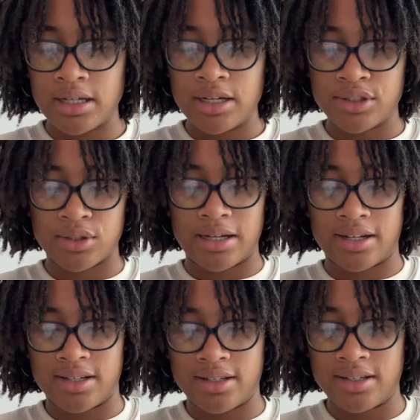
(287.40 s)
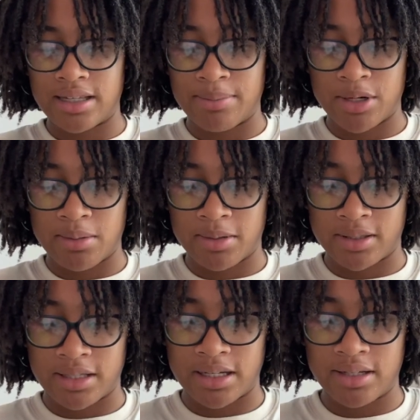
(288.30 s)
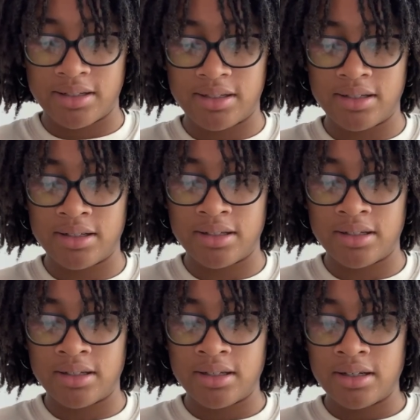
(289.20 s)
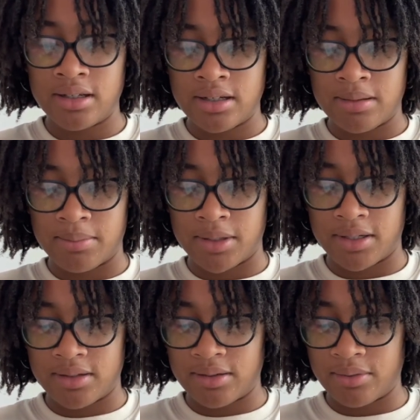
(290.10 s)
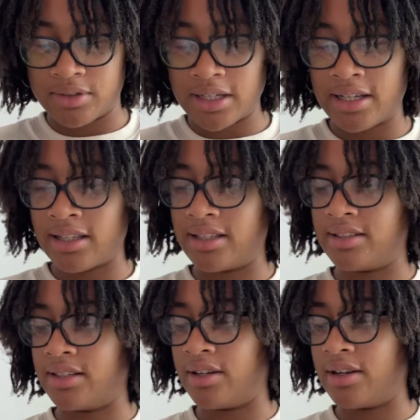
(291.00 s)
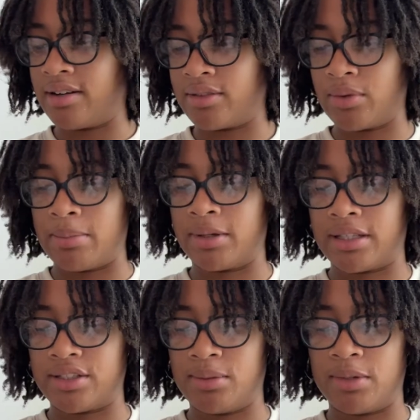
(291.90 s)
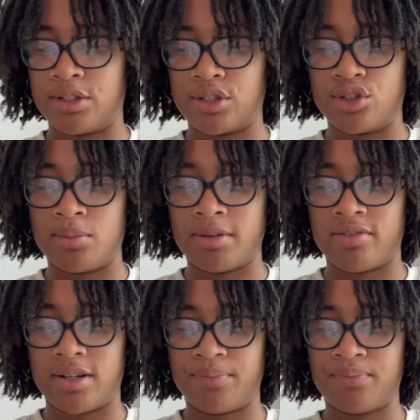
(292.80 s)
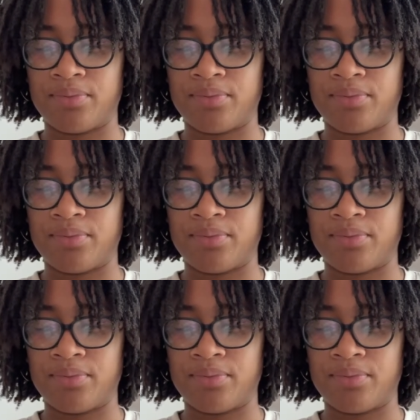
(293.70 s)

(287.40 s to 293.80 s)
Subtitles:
So I gotta get better about that. But with succulents, you don't have to worry about that too much because it'll be fine.